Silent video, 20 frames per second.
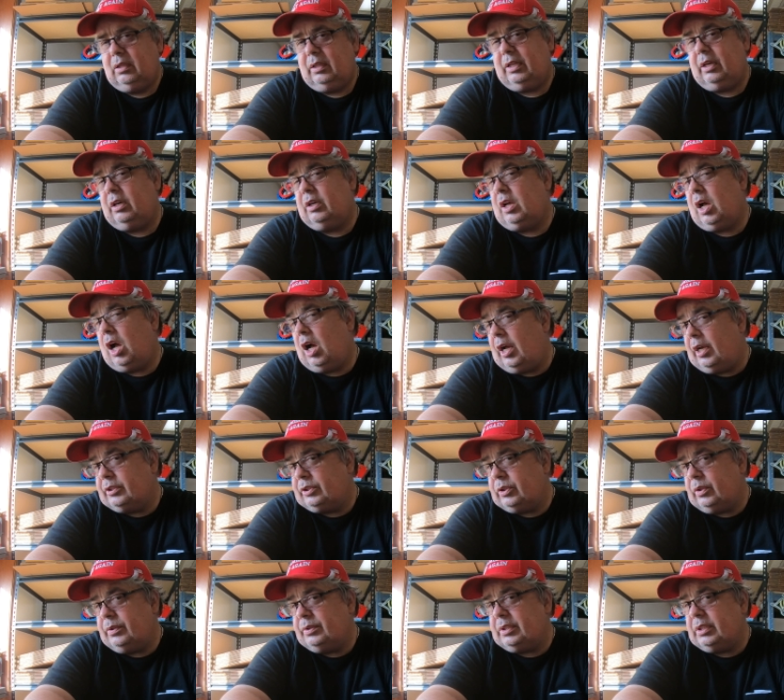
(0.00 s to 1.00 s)
There
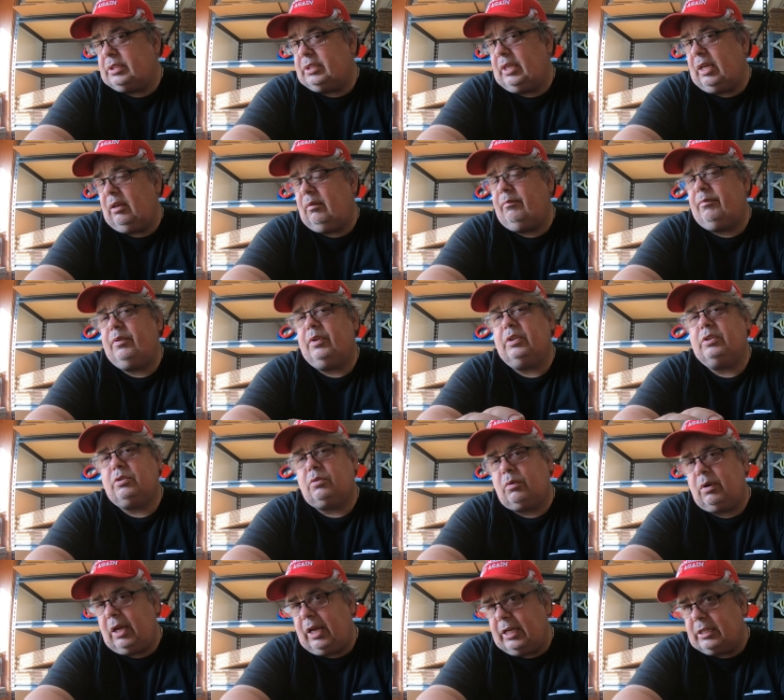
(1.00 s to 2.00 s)
also is the same for the
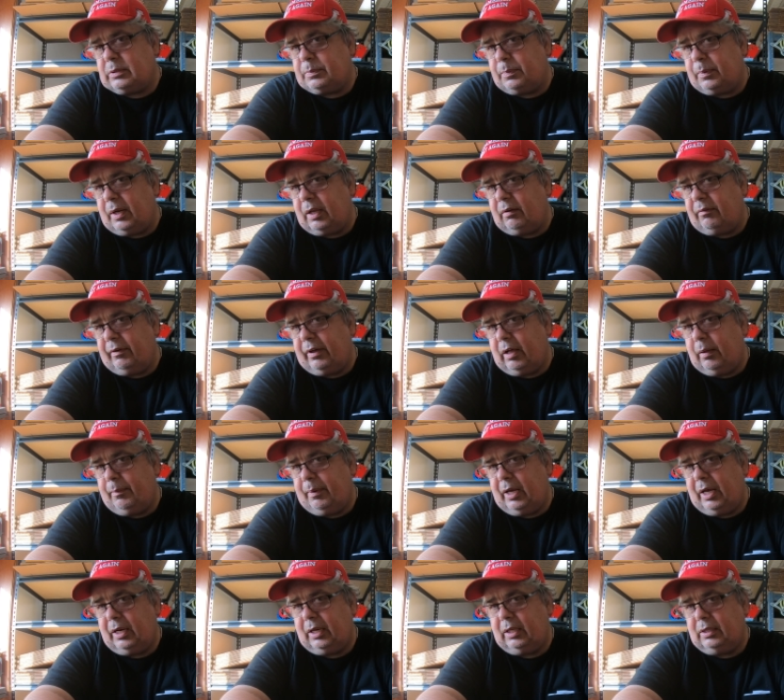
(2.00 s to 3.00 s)
trans brake valve
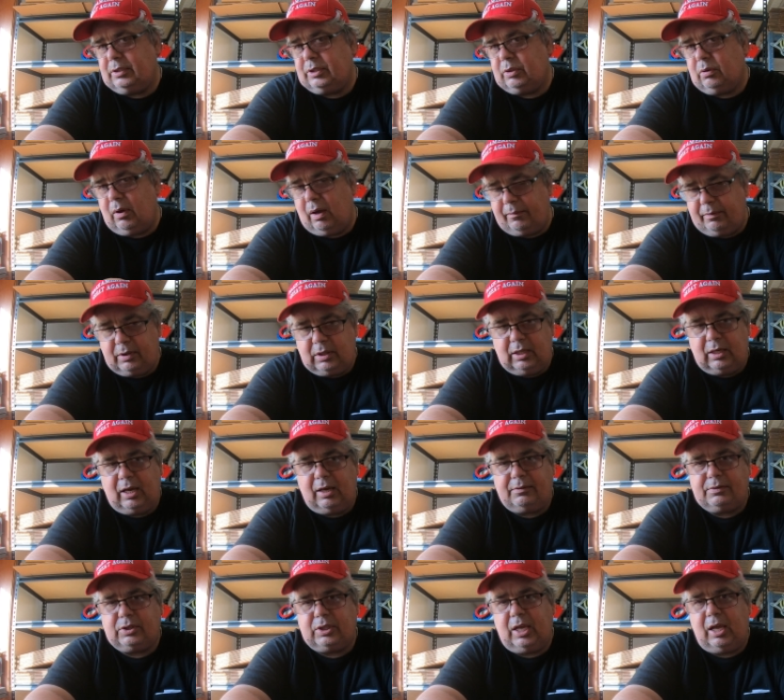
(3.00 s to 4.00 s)
body. So everything
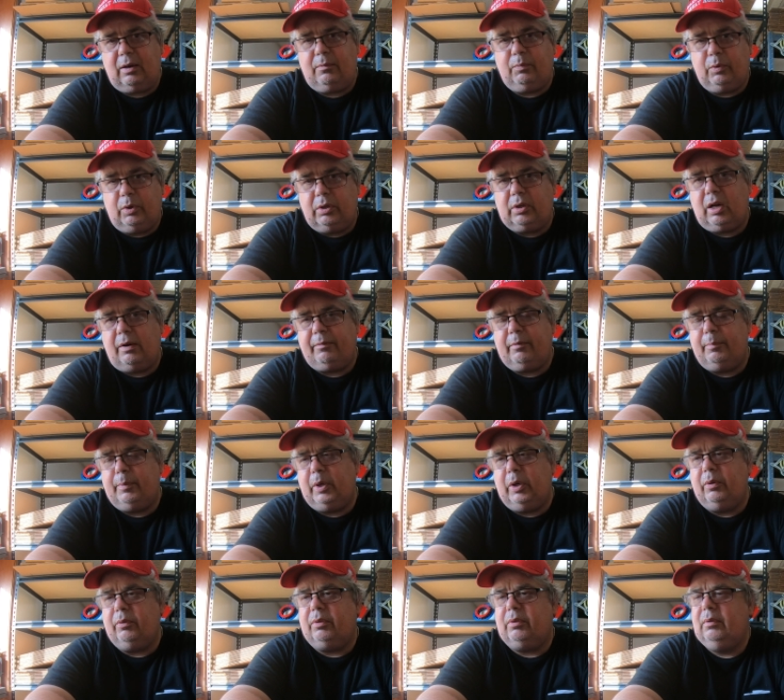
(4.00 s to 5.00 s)
I've said will cover
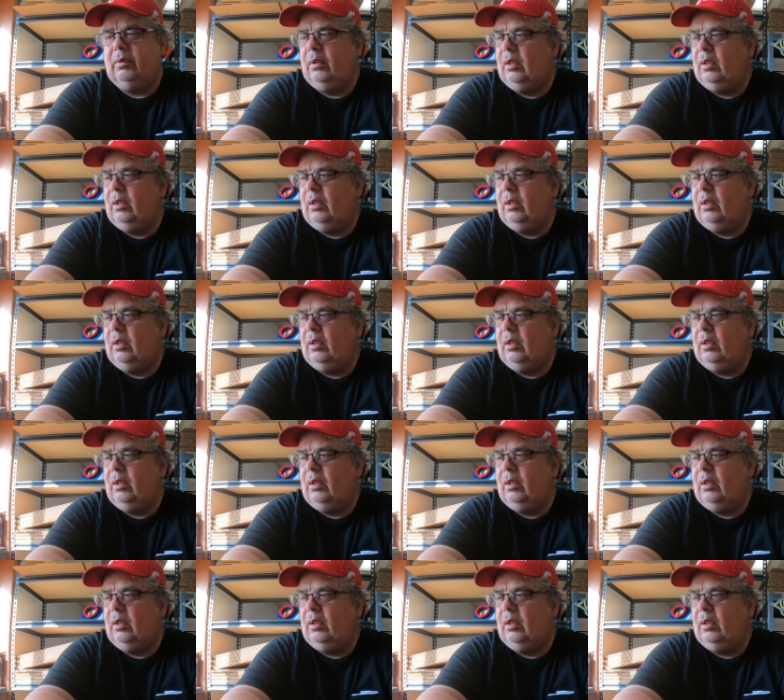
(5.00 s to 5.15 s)
both.